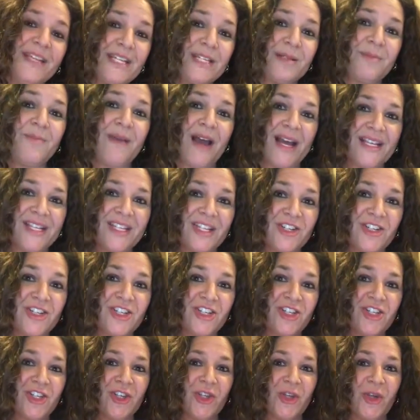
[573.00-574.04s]

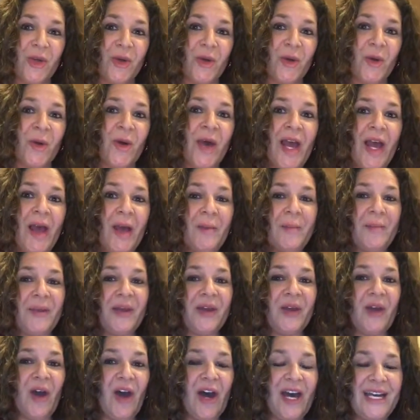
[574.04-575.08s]
message to you,
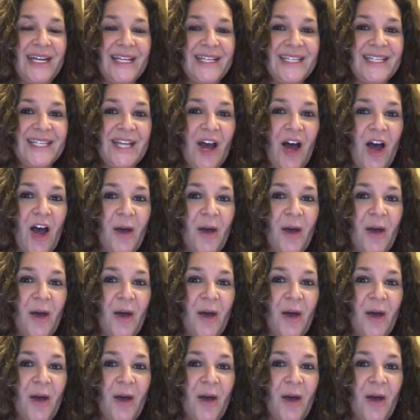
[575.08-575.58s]
because